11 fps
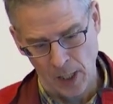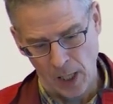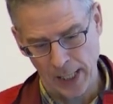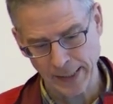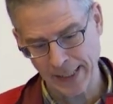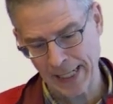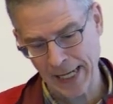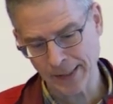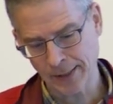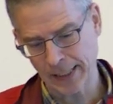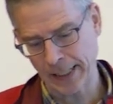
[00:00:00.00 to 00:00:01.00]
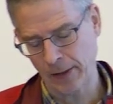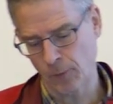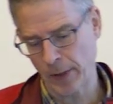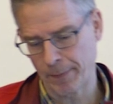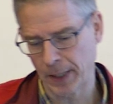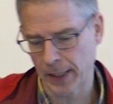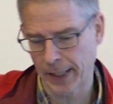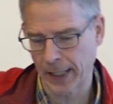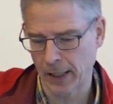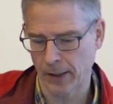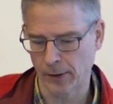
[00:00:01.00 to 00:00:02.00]
all right, then lastly, we're
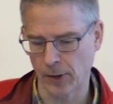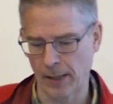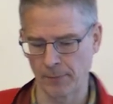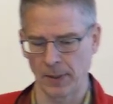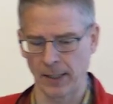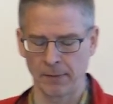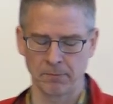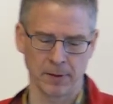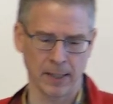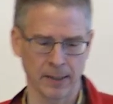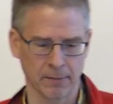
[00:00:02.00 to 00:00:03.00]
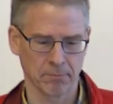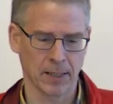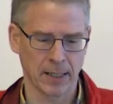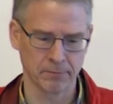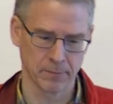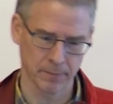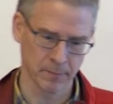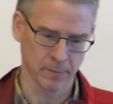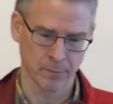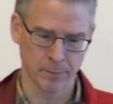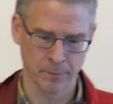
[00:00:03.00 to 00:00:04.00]
building, so I'm, I, I, I
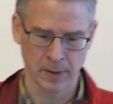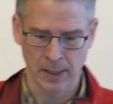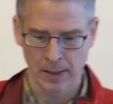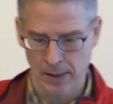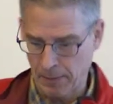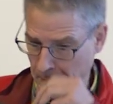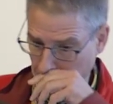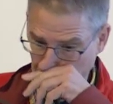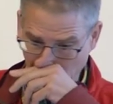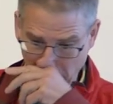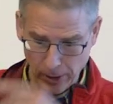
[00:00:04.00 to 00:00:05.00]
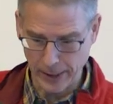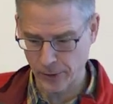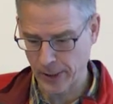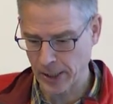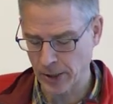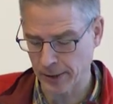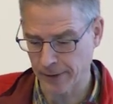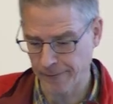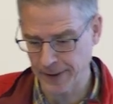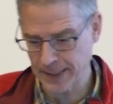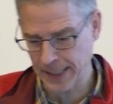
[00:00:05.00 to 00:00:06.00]
my early education is
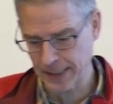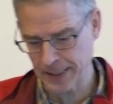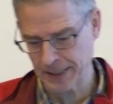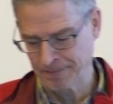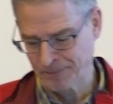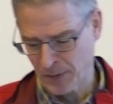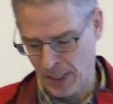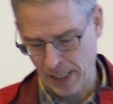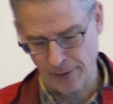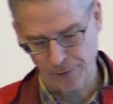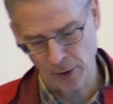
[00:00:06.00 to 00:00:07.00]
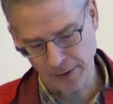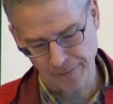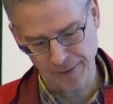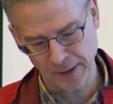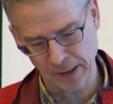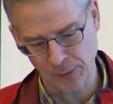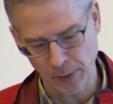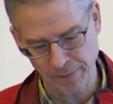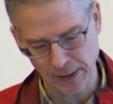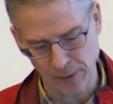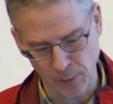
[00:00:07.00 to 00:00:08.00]
in physics. And of course, in physics, we
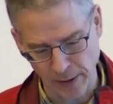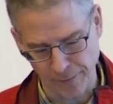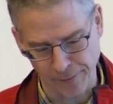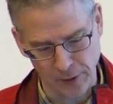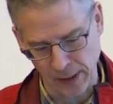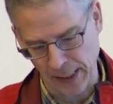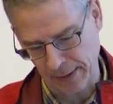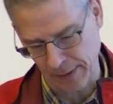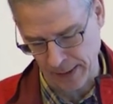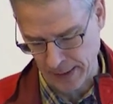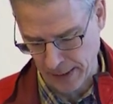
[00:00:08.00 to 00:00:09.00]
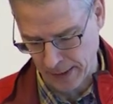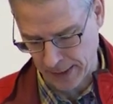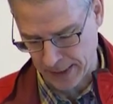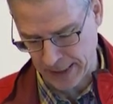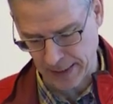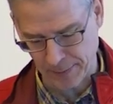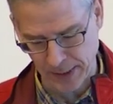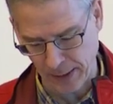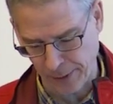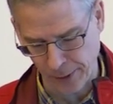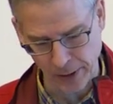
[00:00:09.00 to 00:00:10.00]
have these wonderful, like the, the, the
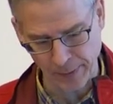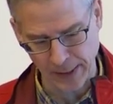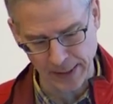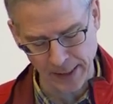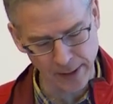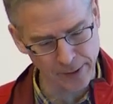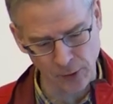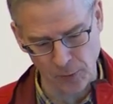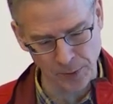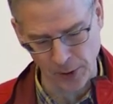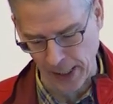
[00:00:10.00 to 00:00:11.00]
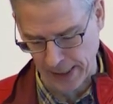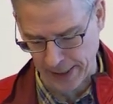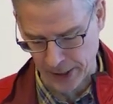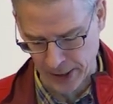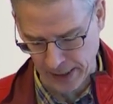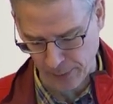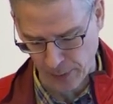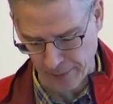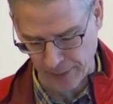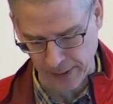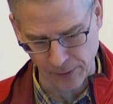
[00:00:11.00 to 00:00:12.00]
TMT 30 meter telescopes, the LHC, we
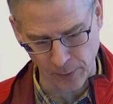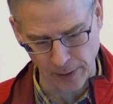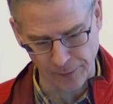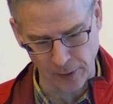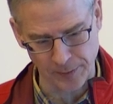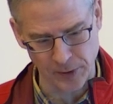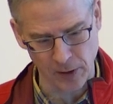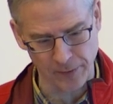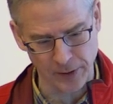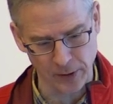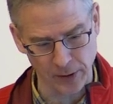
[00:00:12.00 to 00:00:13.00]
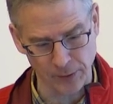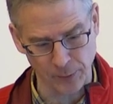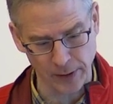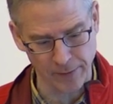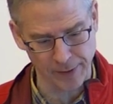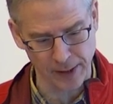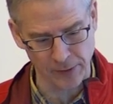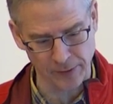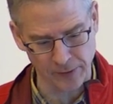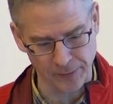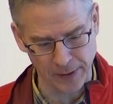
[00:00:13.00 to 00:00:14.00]
have these wonderful observatories where you have
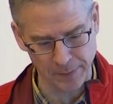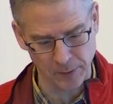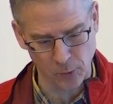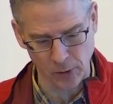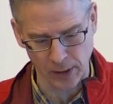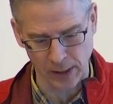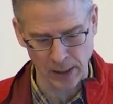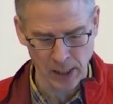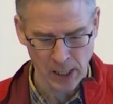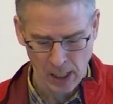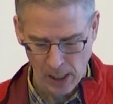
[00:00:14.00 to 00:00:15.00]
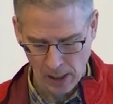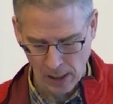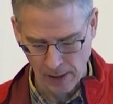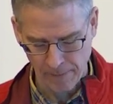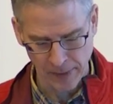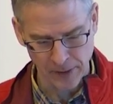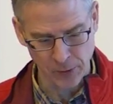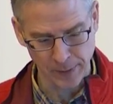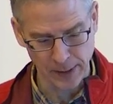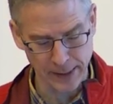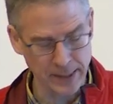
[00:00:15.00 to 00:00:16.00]
thousands of people working um, to
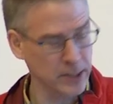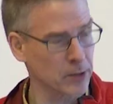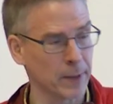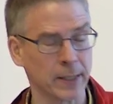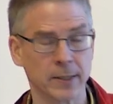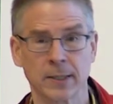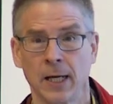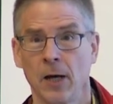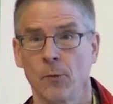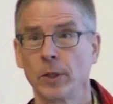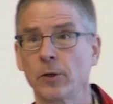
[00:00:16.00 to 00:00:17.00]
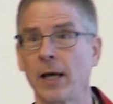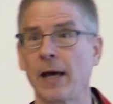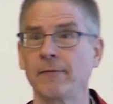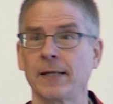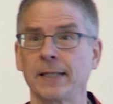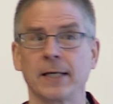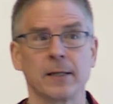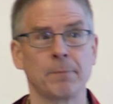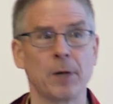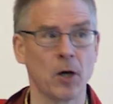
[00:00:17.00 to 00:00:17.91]
build instruments. We don't have that yet in